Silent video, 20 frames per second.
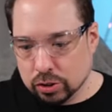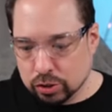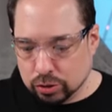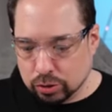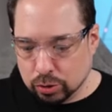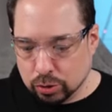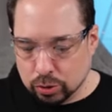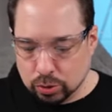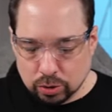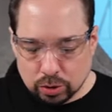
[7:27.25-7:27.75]

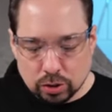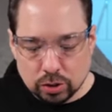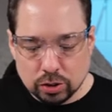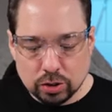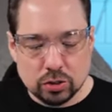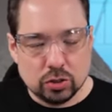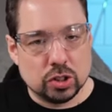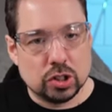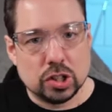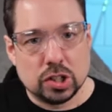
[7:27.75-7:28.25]
to
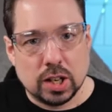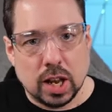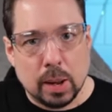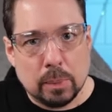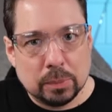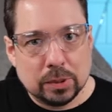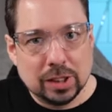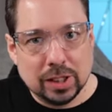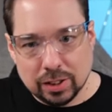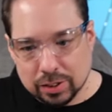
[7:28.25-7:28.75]

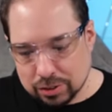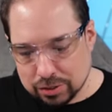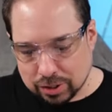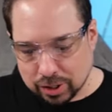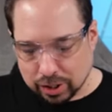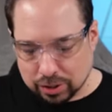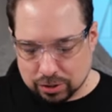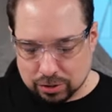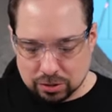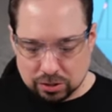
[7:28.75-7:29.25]
zap the
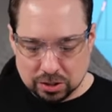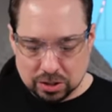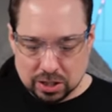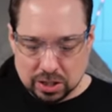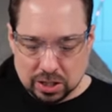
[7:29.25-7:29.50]
insects.